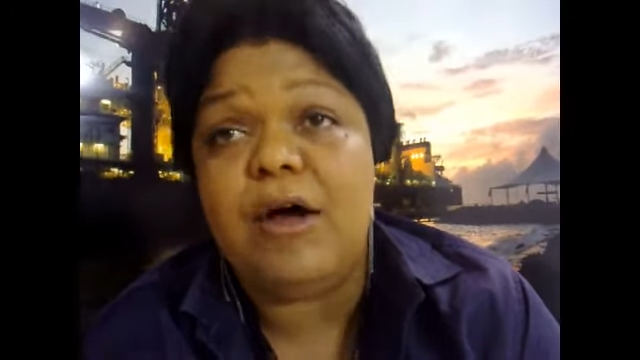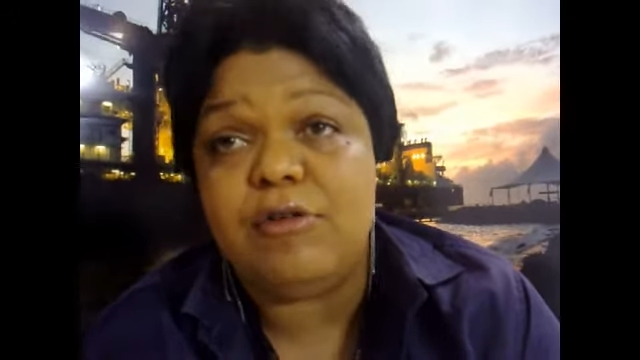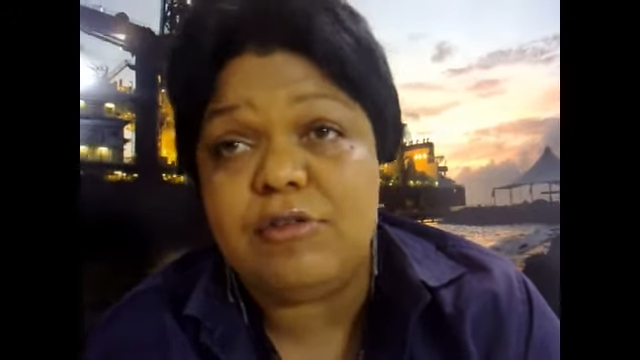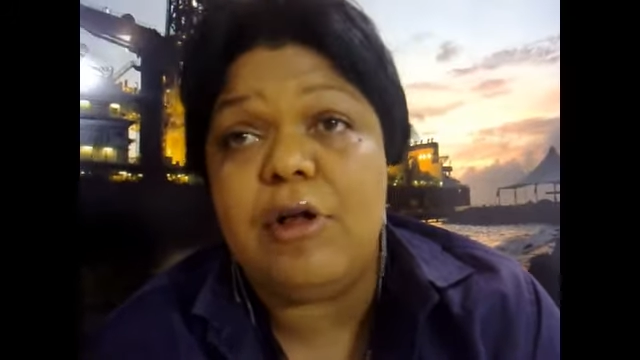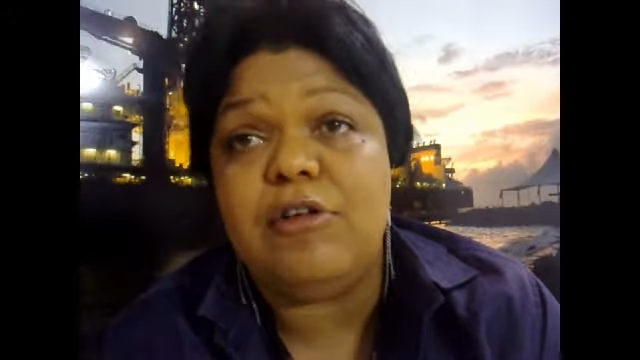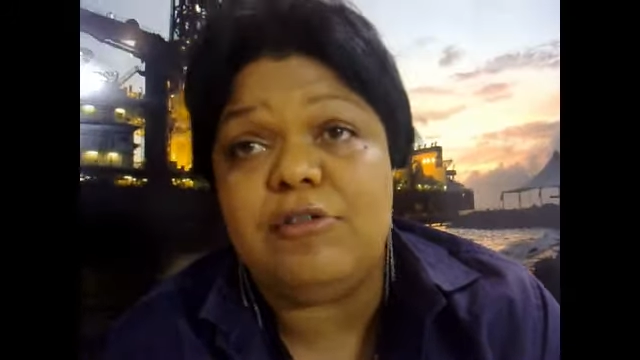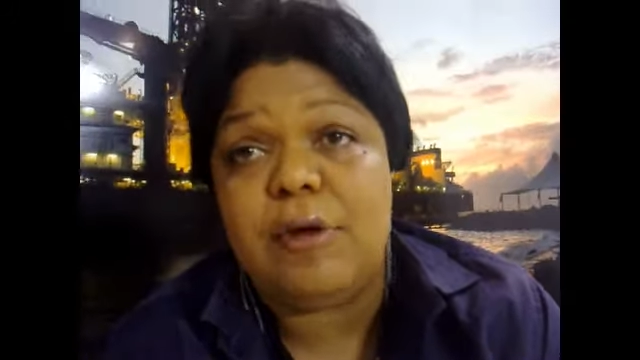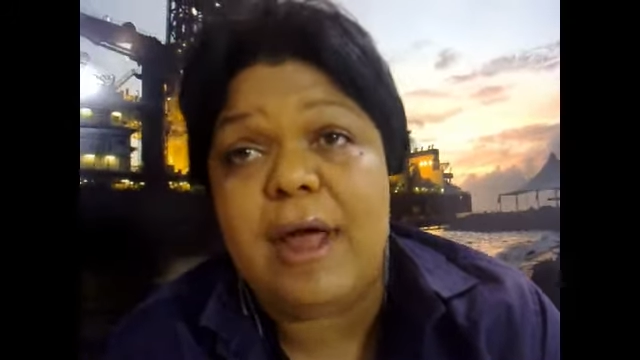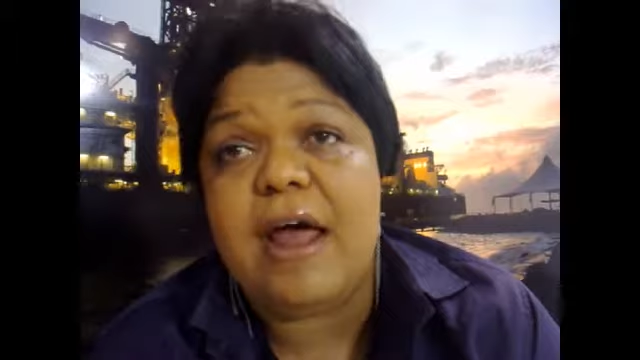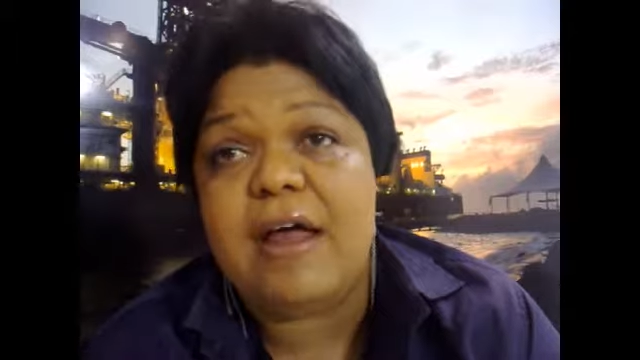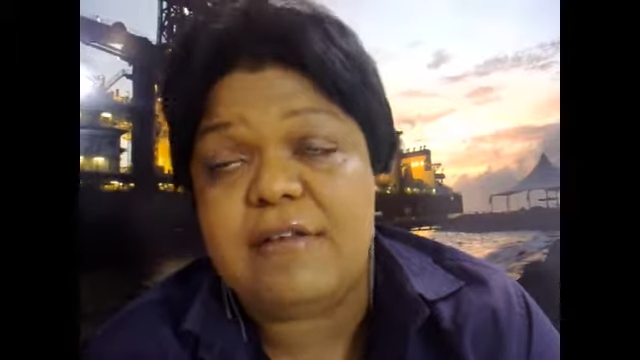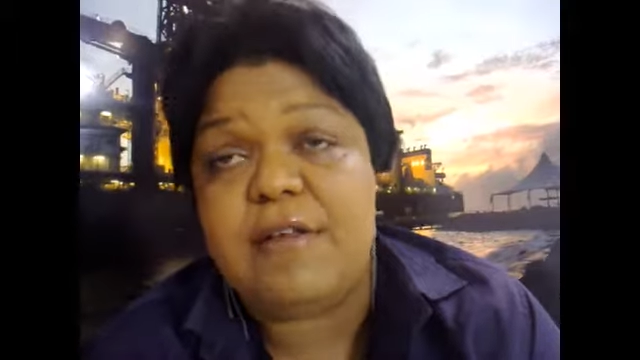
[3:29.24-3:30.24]
Manaus also
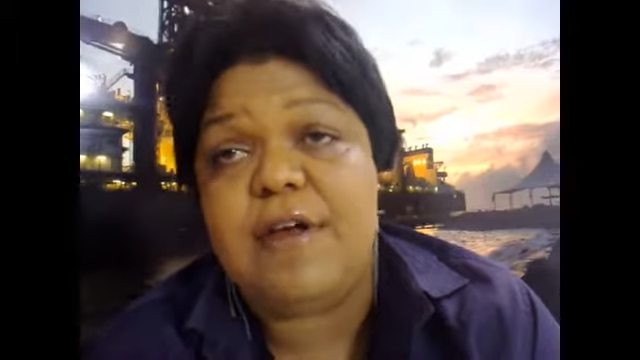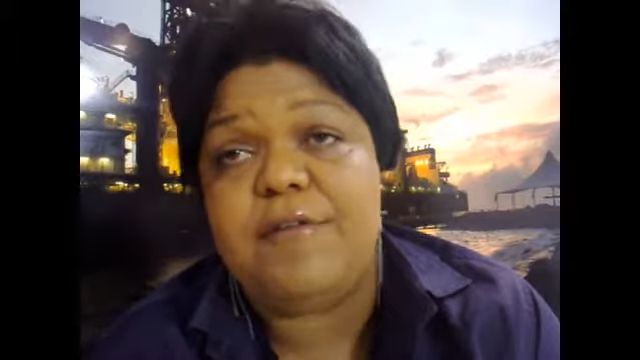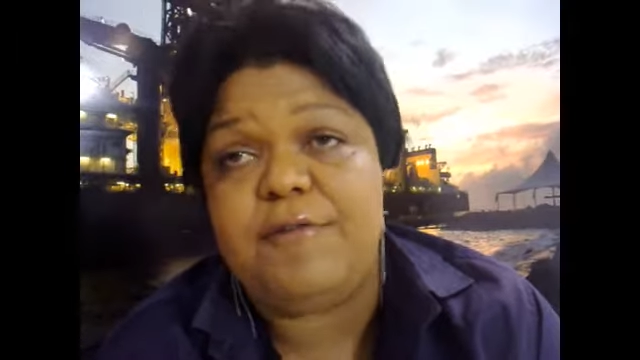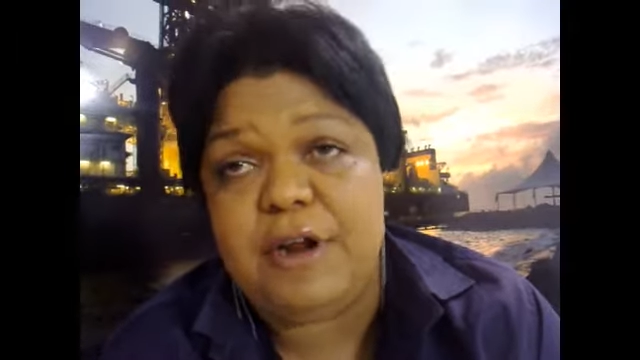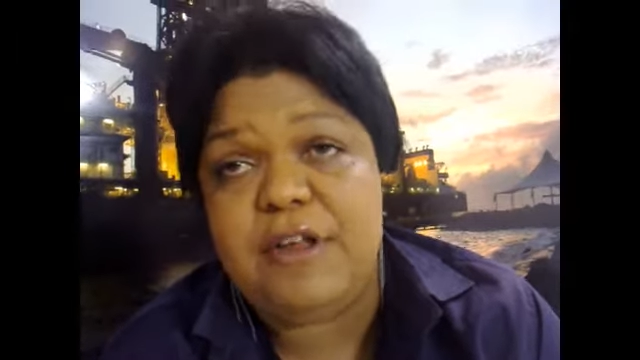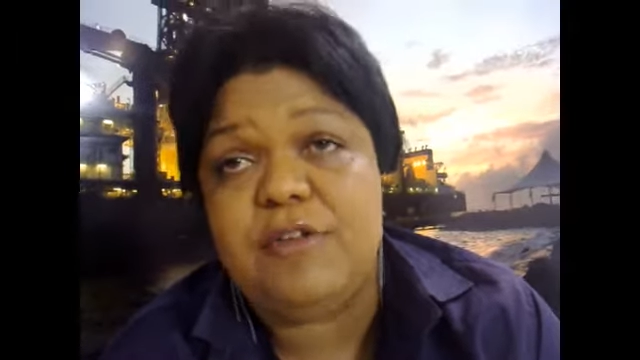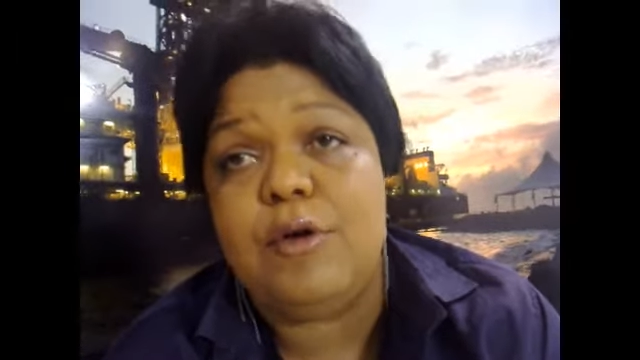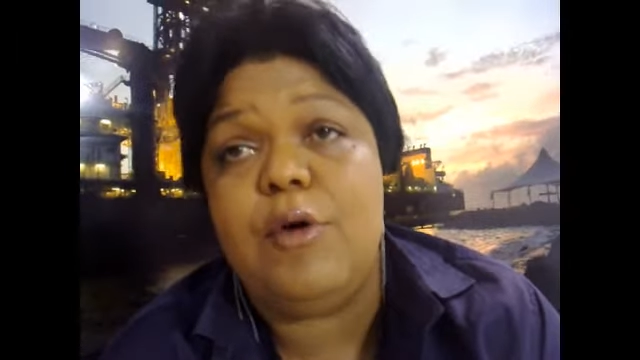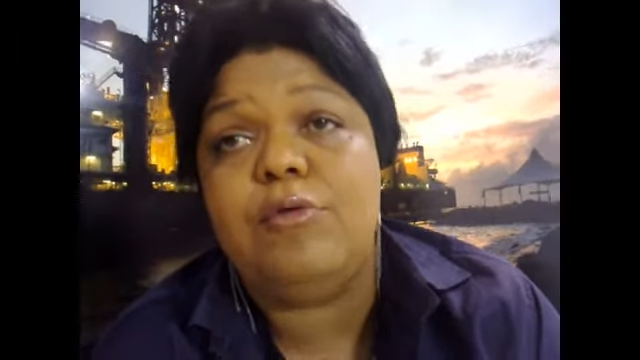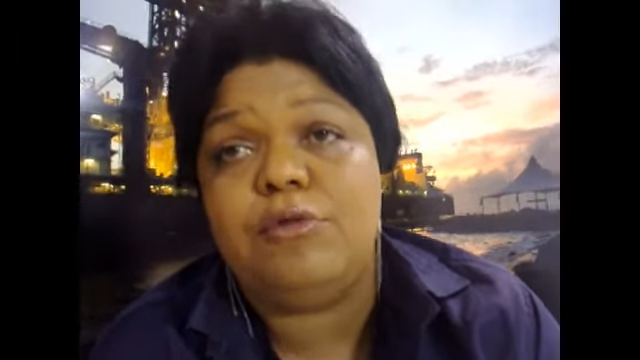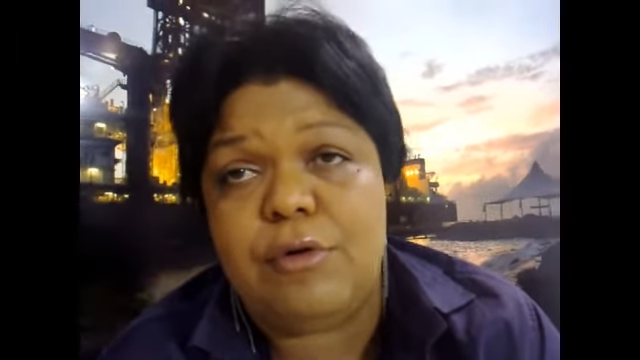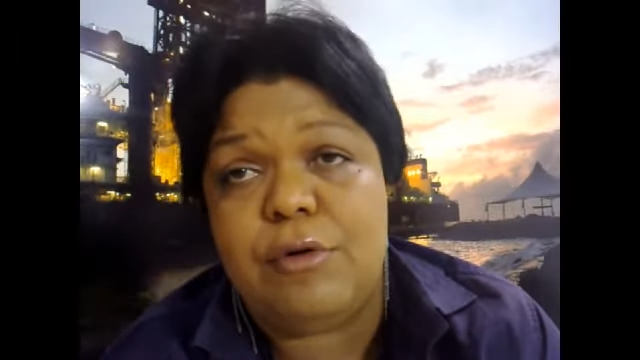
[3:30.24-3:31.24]
has a free
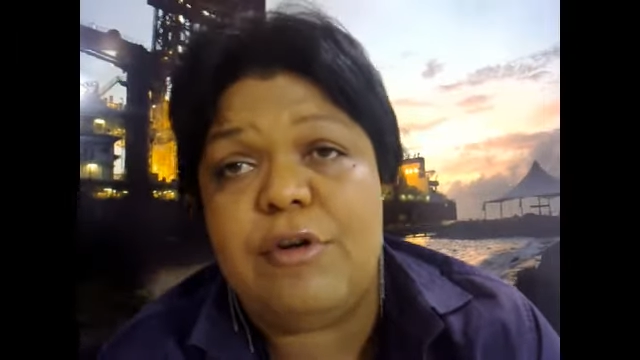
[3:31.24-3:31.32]
zone.